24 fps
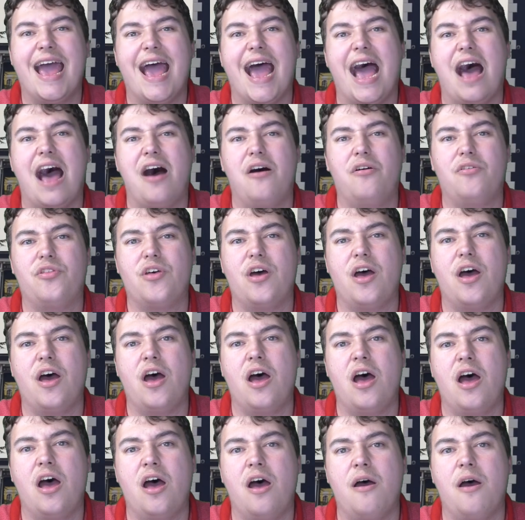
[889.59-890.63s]
how
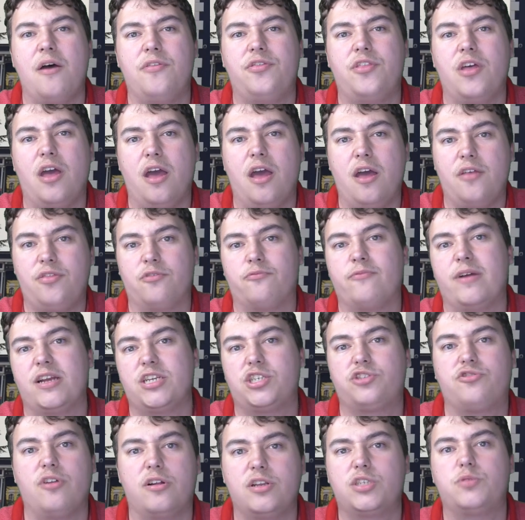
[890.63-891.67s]
the
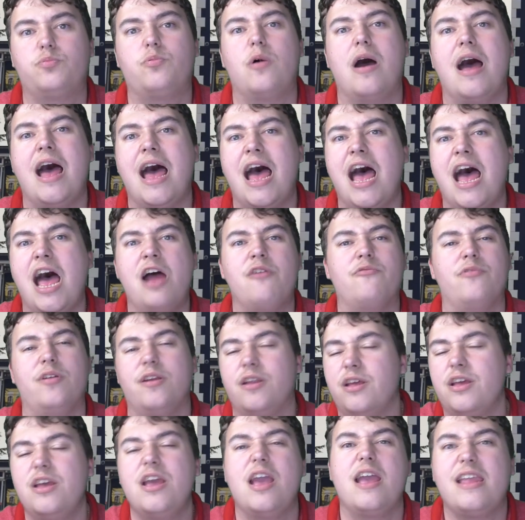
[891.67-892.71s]
restaurants were,
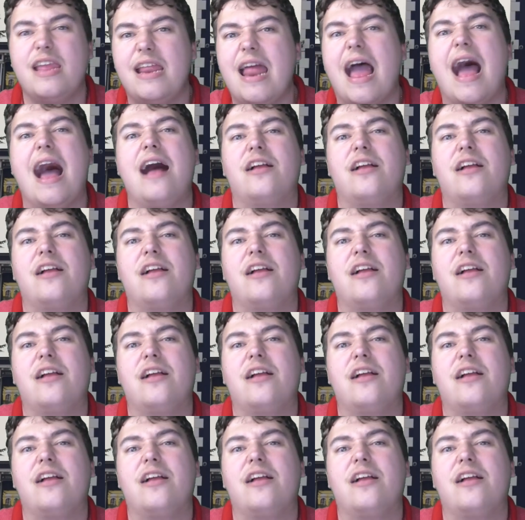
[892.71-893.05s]
and yeah,